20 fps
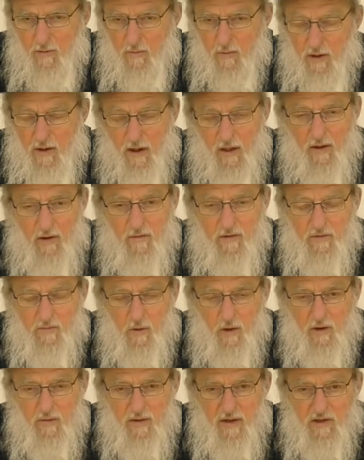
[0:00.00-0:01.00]
Another of his
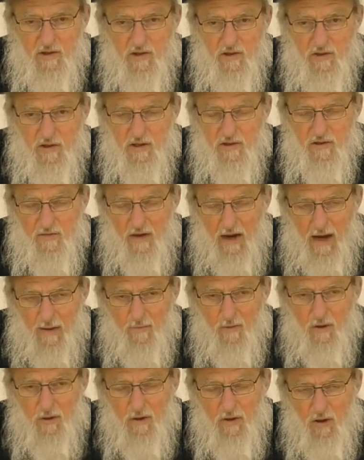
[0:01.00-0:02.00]
motivations is, if
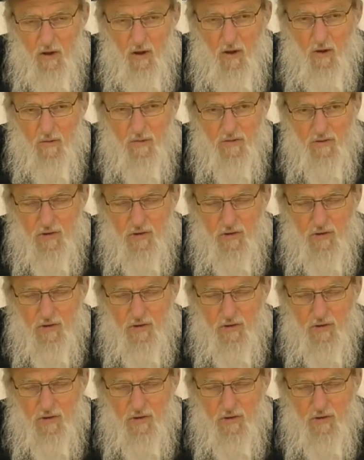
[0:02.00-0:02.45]
I'm going to go